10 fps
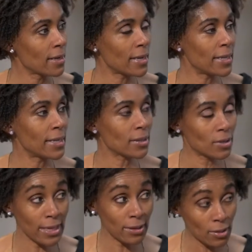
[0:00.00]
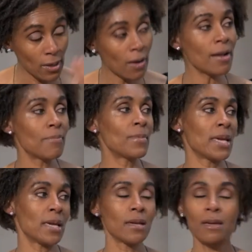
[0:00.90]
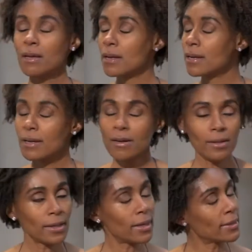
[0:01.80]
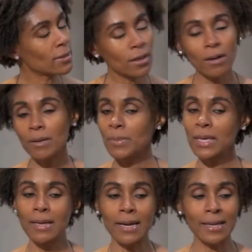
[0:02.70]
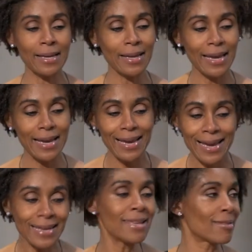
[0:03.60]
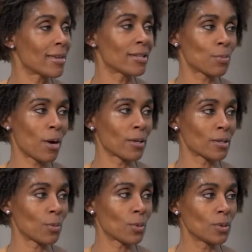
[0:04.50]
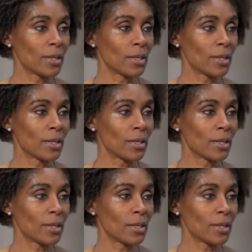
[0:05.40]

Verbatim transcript: and it, it taught me it taught me that anything is possible